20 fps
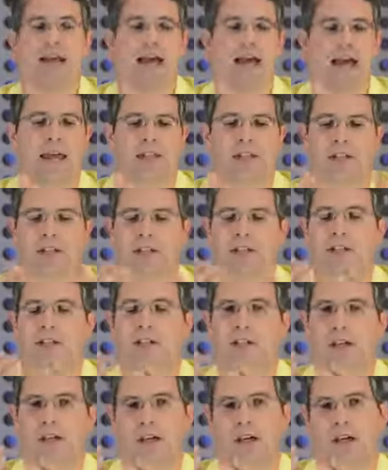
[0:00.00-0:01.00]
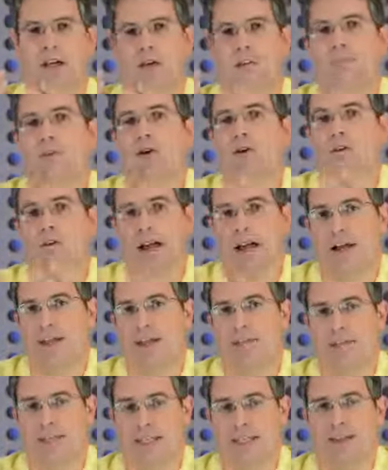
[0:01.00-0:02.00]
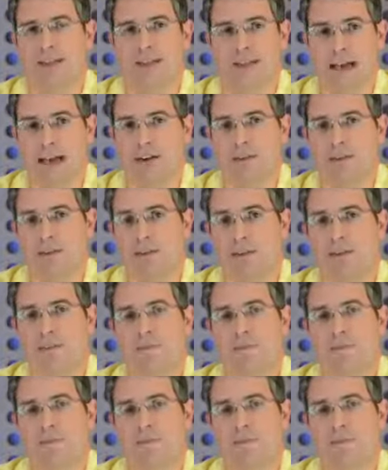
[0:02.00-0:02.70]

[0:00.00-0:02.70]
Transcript: and there's still a small fraction of links left,